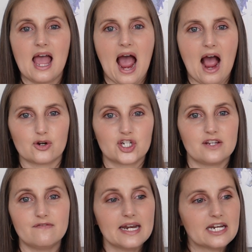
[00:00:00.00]
how
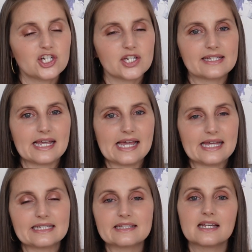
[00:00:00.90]
she finishes
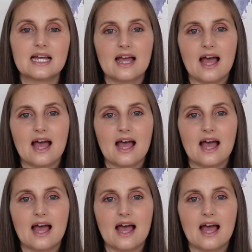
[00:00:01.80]
it.